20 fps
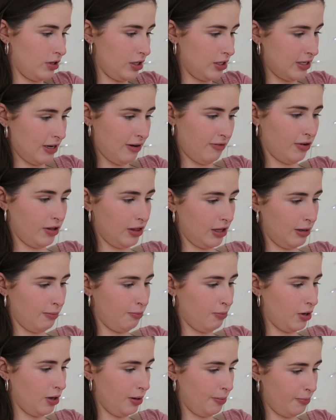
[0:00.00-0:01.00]
definitely
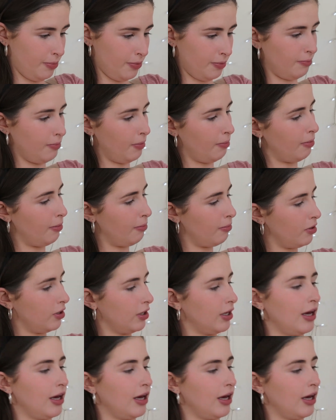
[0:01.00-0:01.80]
pop a bit more.